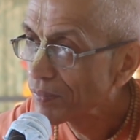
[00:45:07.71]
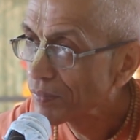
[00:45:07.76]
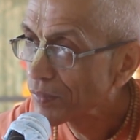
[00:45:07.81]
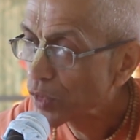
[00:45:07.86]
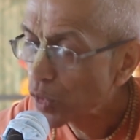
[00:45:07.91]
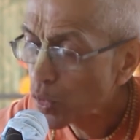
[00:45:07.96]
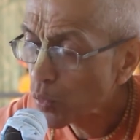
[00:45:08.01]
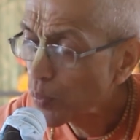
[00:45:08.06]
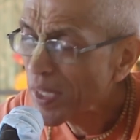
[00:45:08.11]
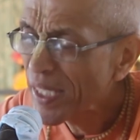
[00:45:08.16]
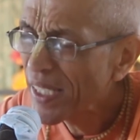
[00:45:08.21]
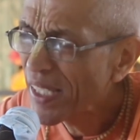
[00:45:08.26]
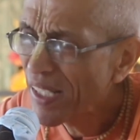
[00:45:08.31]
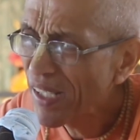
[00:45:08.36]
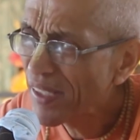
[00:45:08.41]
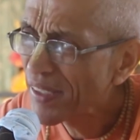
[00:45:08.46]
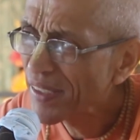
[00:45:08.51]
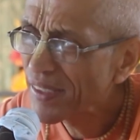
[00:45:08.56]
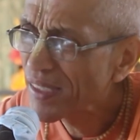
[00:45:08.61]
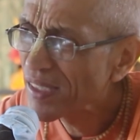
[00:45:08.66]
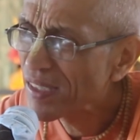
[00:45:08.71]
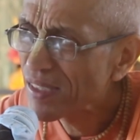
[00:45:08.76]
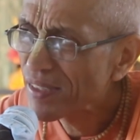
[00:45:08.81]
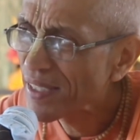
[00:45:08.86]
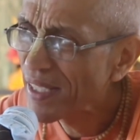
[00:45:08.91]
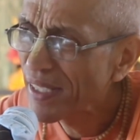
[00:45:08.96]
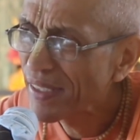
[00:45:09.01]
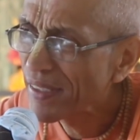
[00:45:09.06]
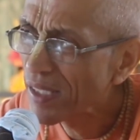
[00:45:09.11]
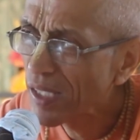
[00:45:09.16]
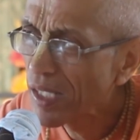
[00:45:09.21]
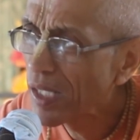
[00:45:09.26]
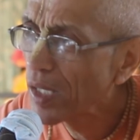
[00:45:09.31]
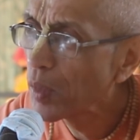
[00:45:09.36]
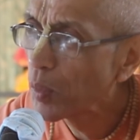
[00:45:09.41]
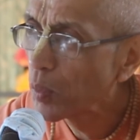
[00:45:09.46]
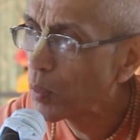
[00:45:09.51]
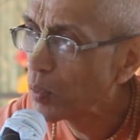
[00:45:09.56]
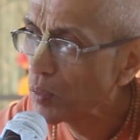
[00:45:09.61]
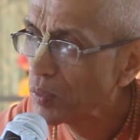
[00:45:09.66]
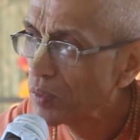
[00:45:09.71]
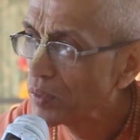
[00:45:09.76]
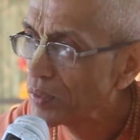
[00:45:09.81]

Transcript: So we cannot understand how.